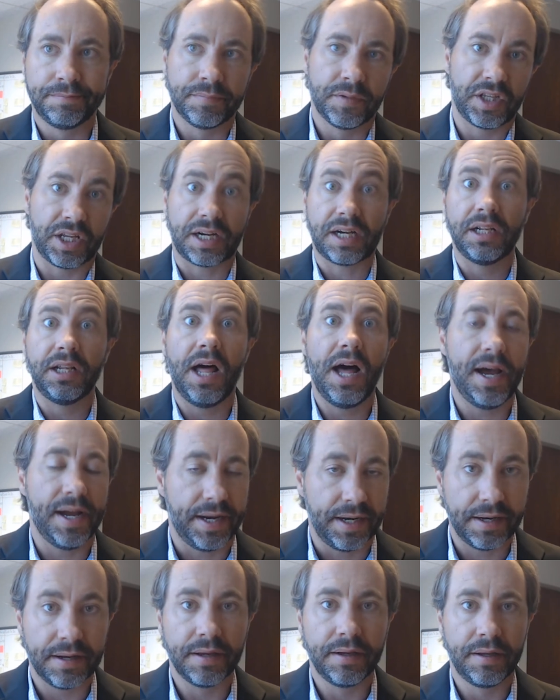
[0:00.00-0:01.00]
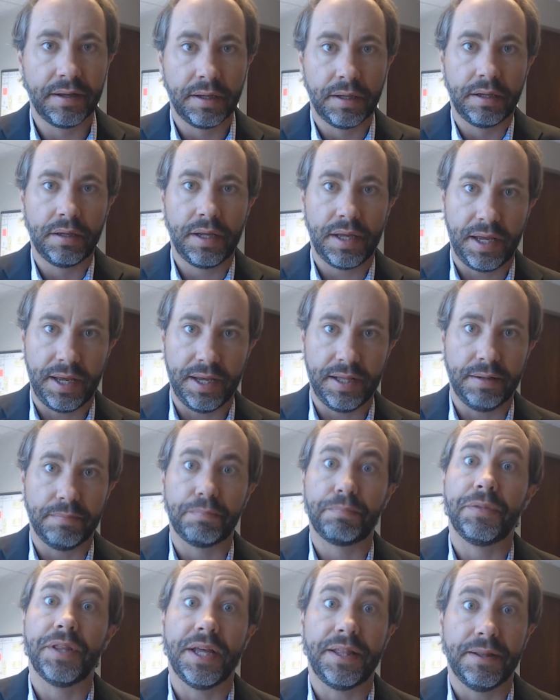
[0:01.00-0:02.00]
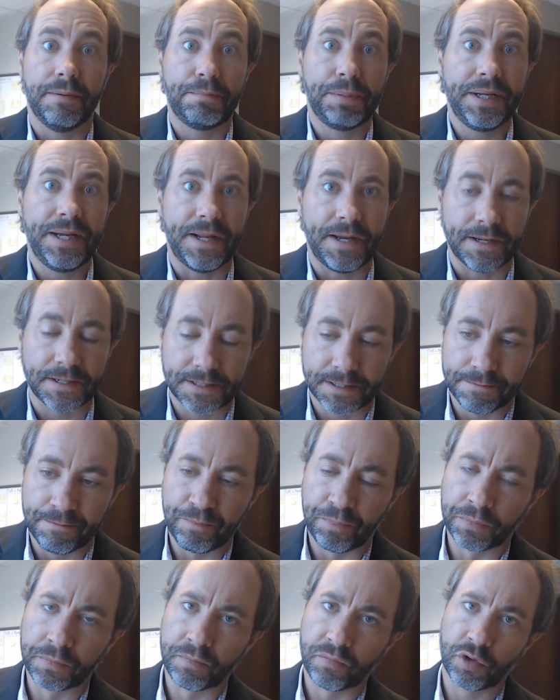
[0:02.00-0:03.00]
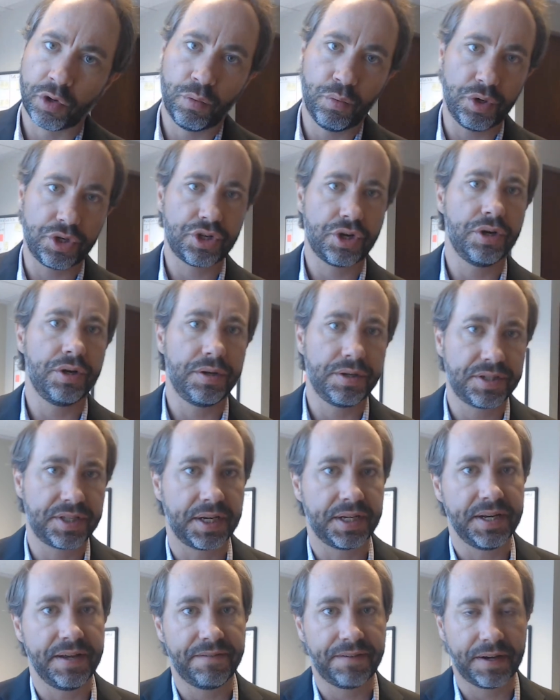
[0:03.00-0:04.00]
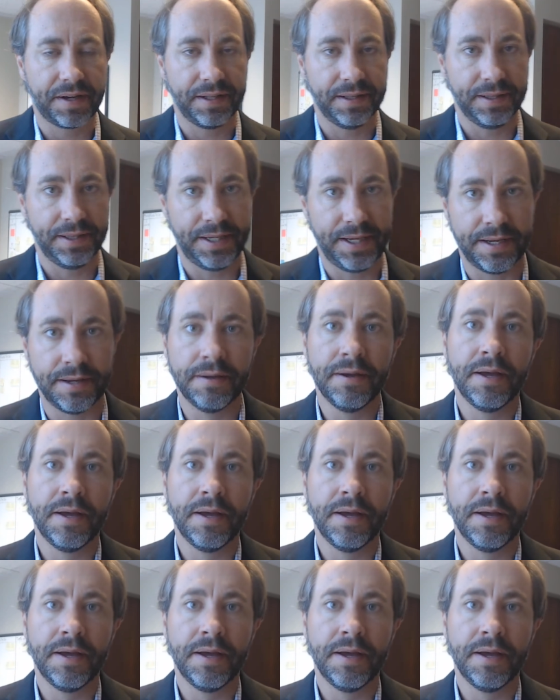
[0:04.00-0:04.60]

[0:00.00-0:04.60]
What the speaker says: declined in the pleadings, which could significantly